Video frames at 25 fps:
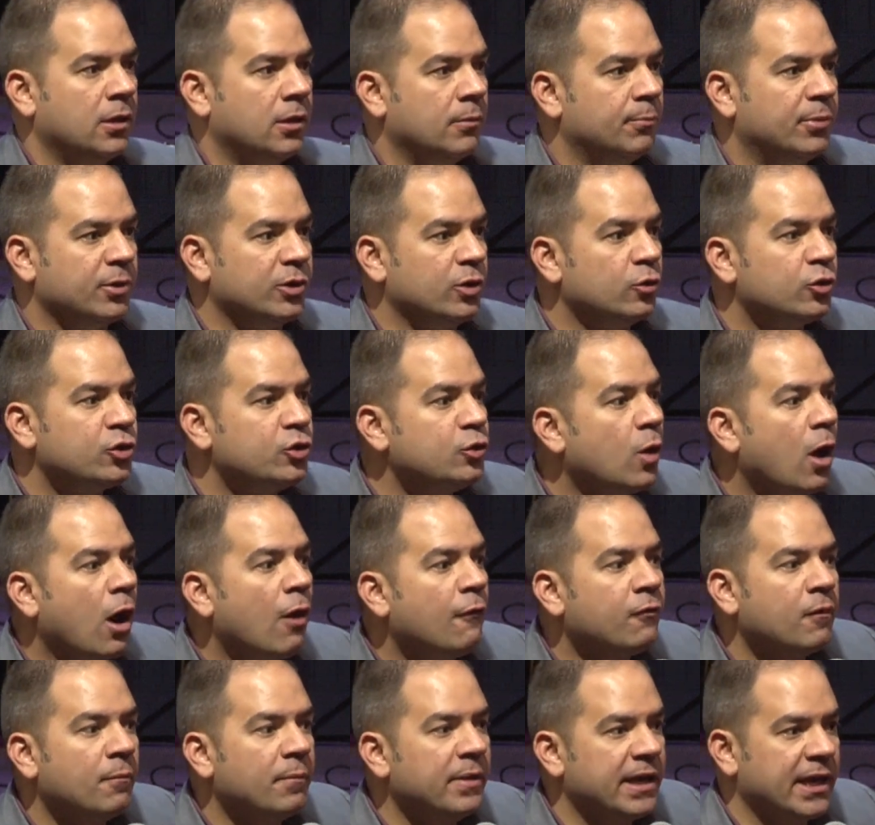But don't you
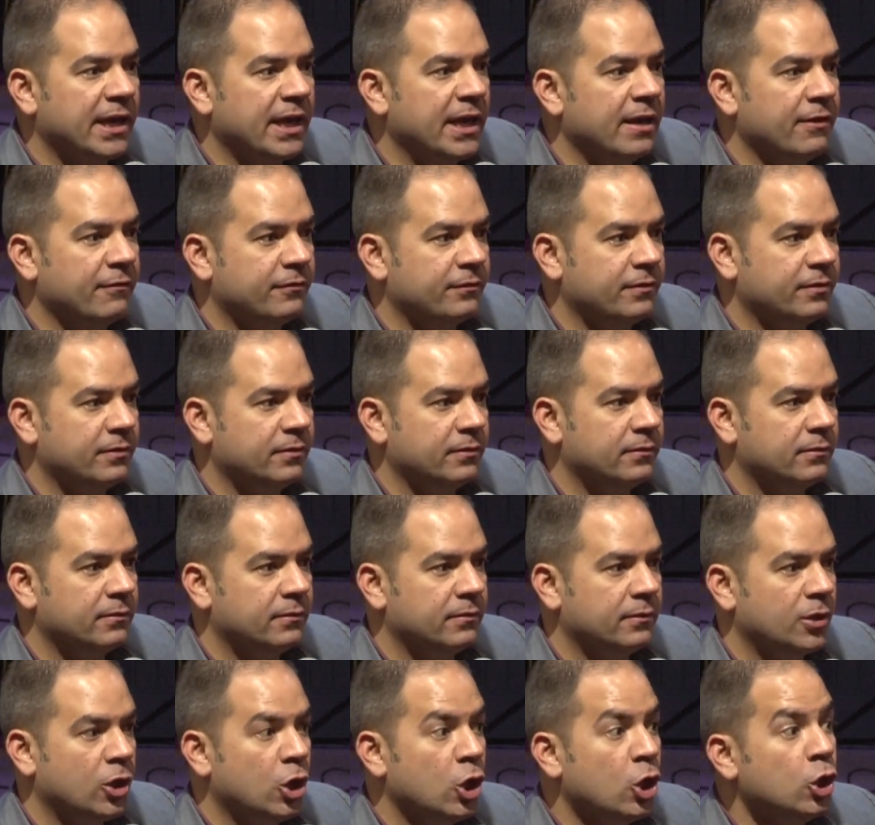offer me a gift
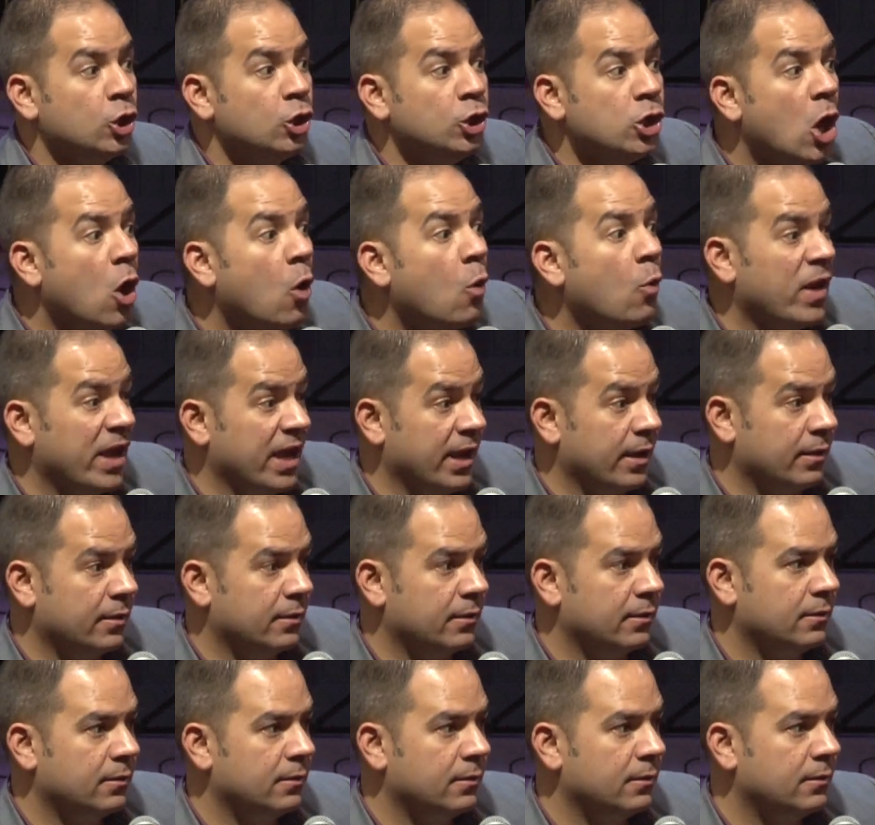knowing
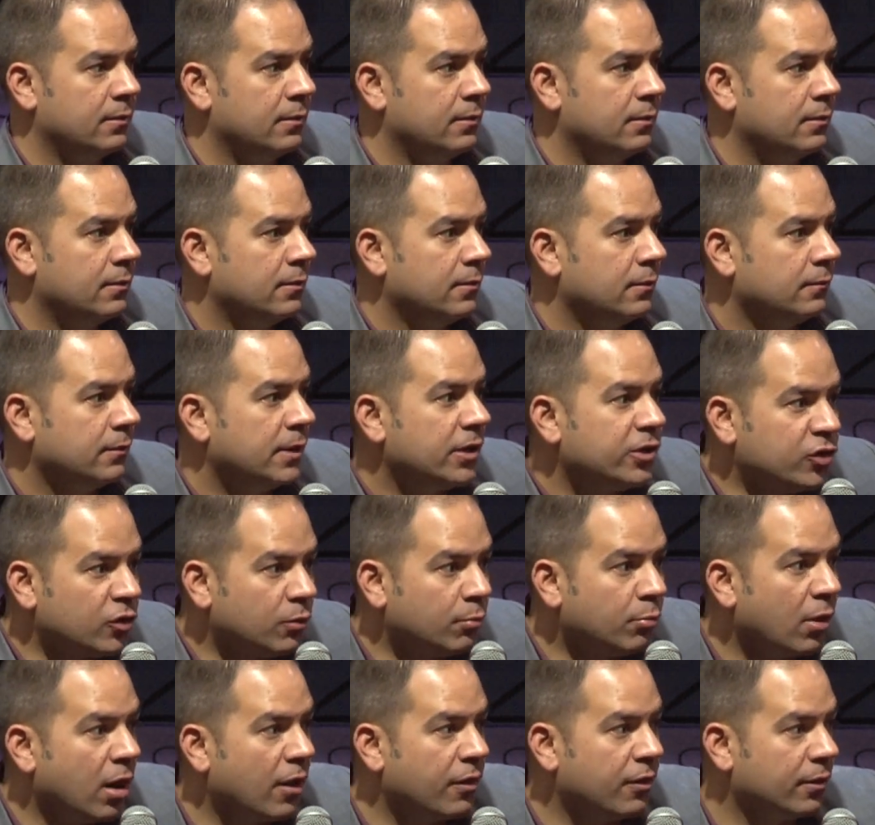that your
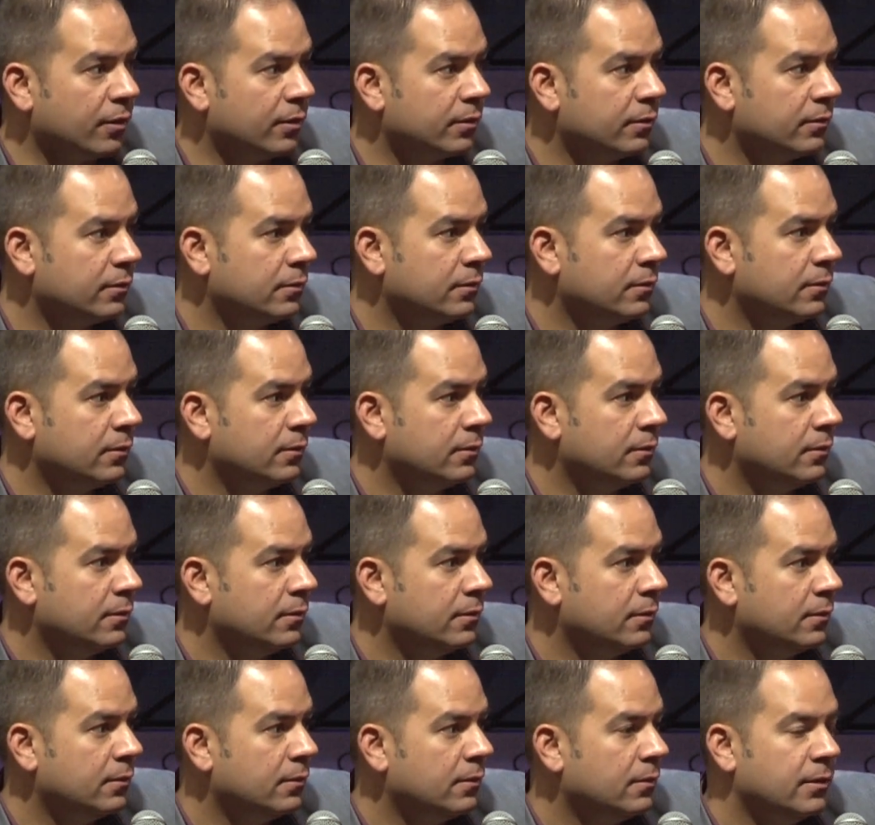brother
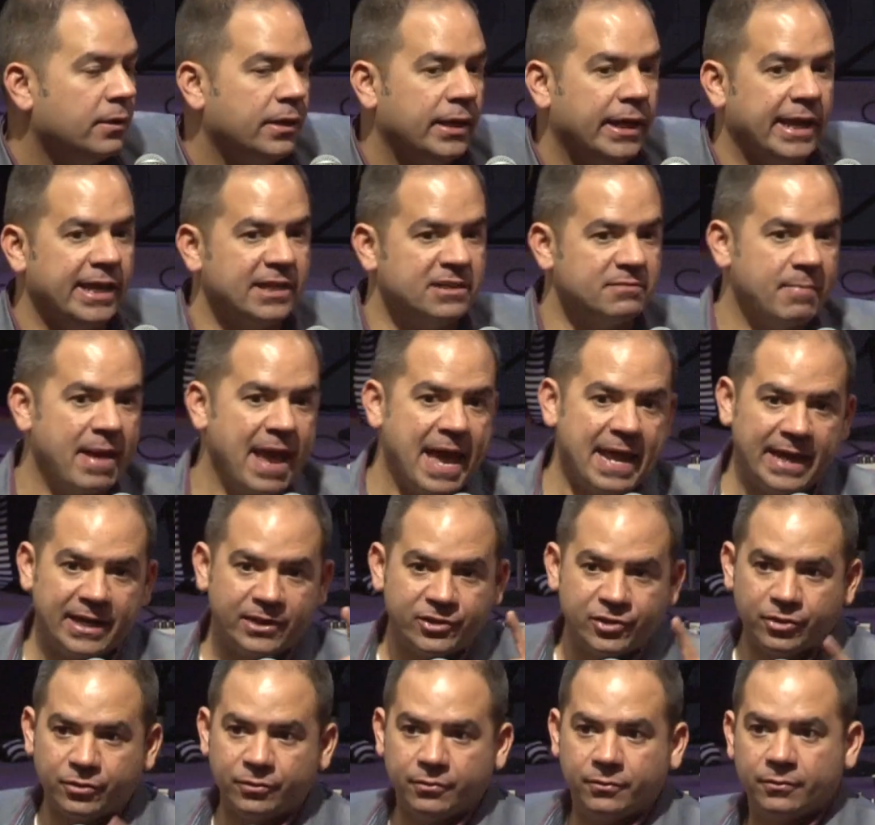is mad
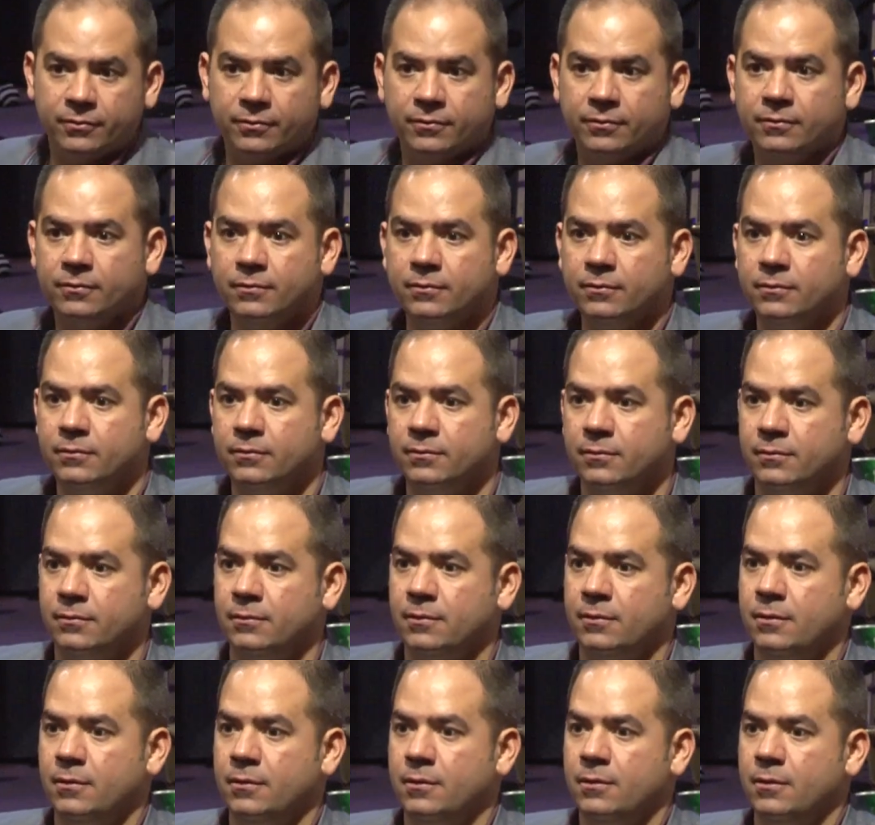at you.
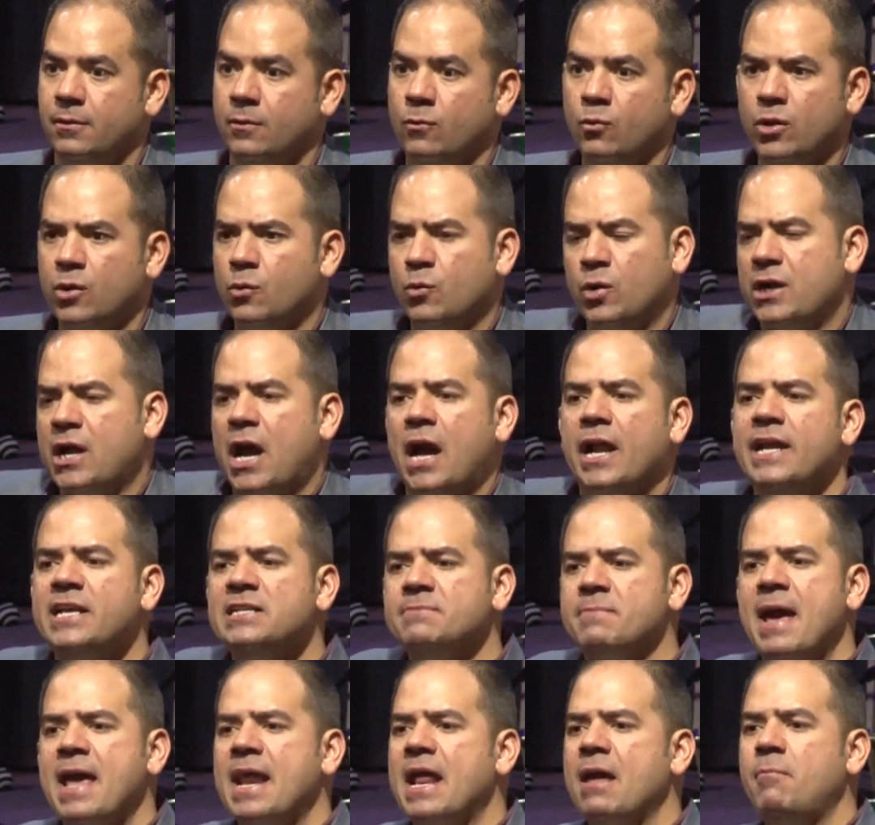Well, God, he's
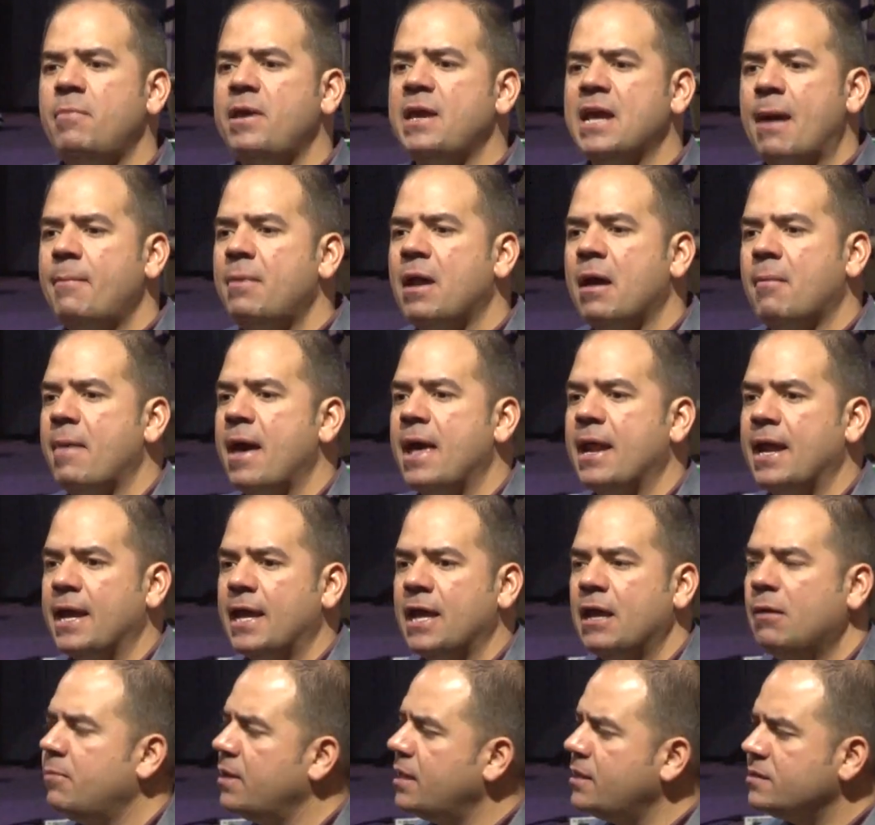mad at me. I'm not mad at
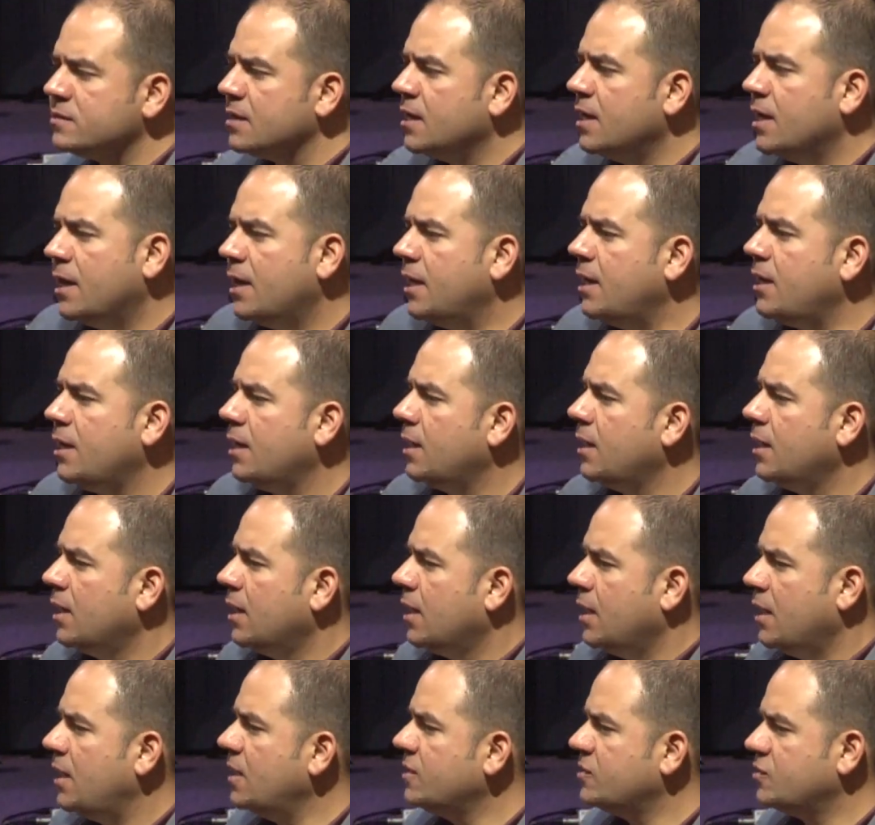him. He's, he,
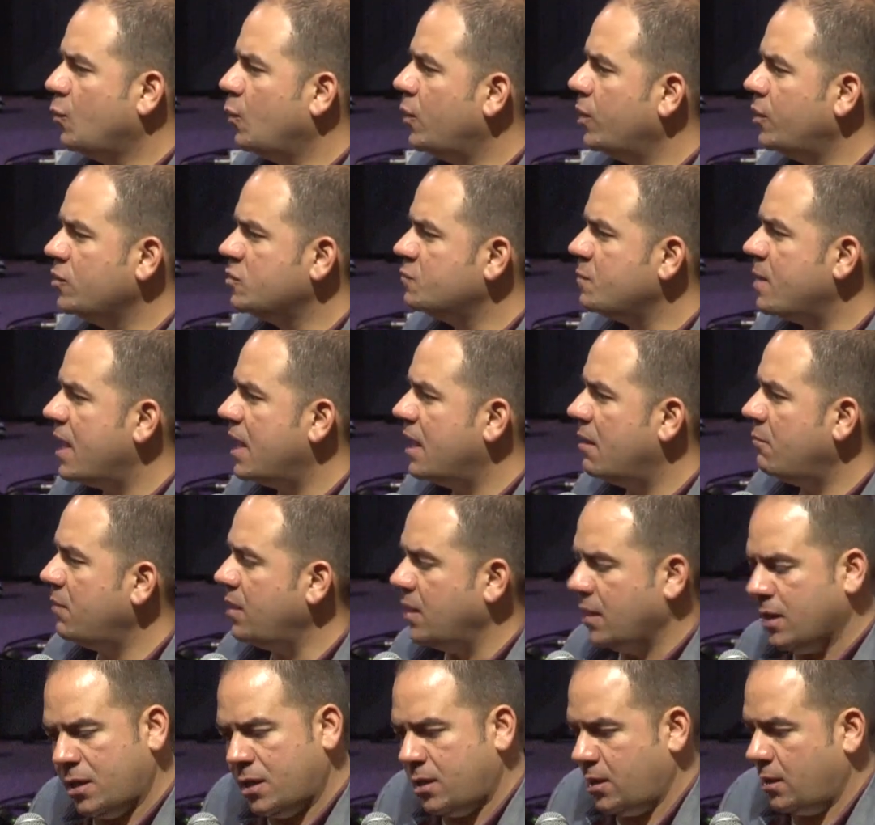he's the one who's mad at
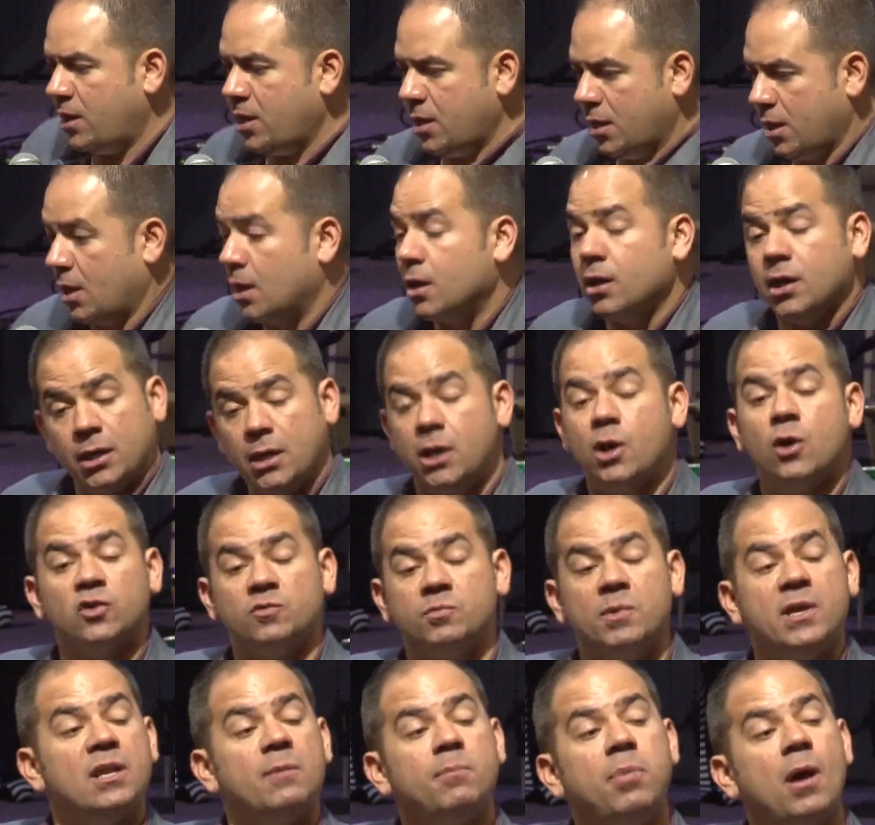me. He, he owes
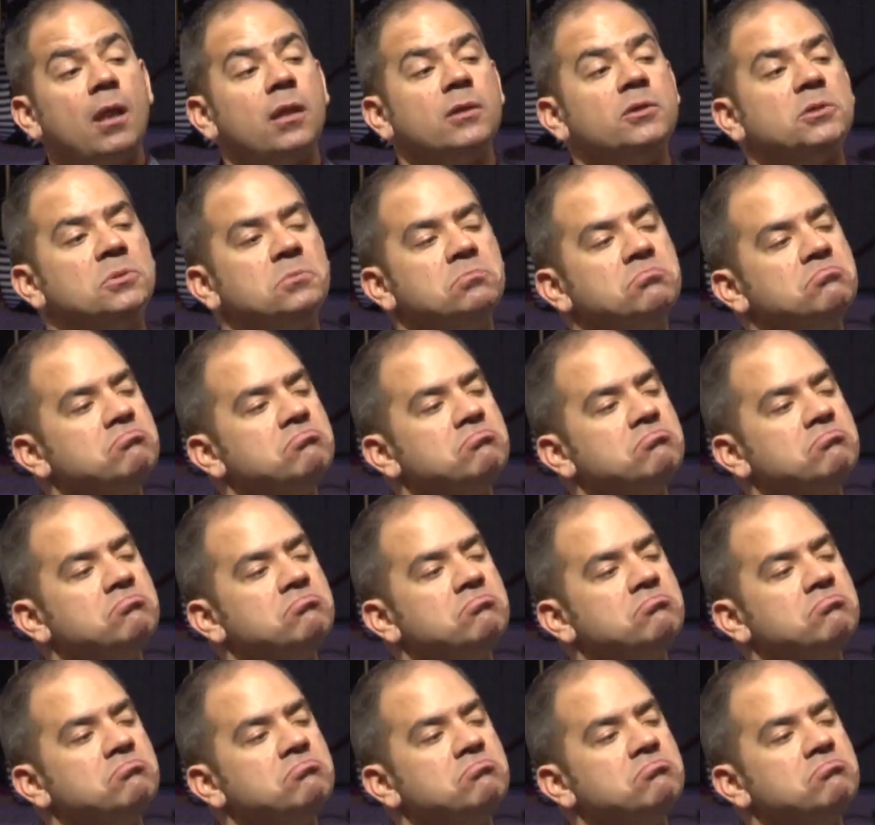me an apology.